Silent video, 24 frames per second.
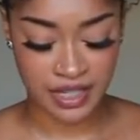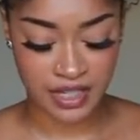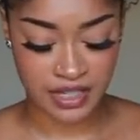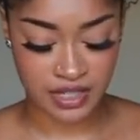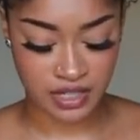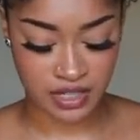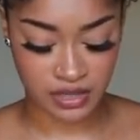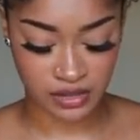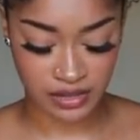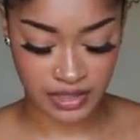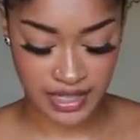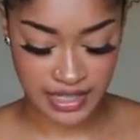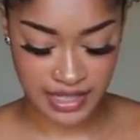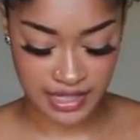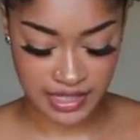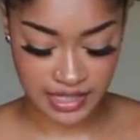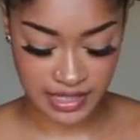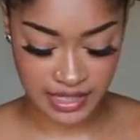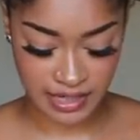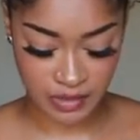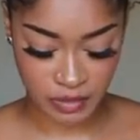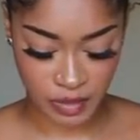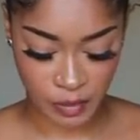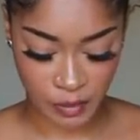So let's
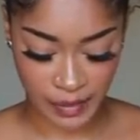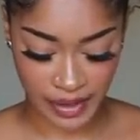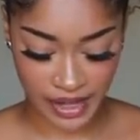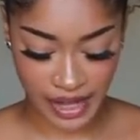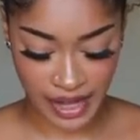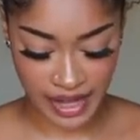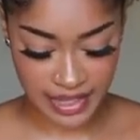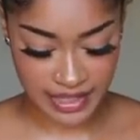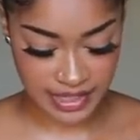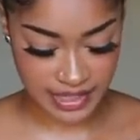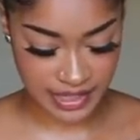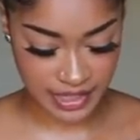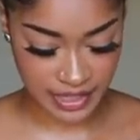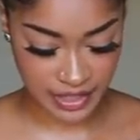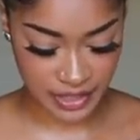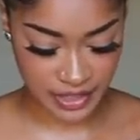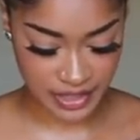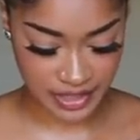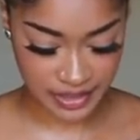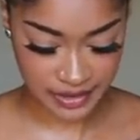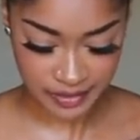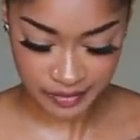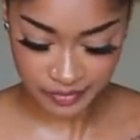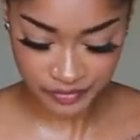see what we got
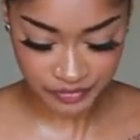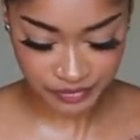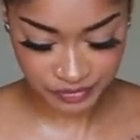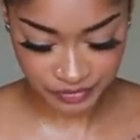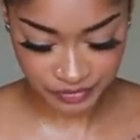here.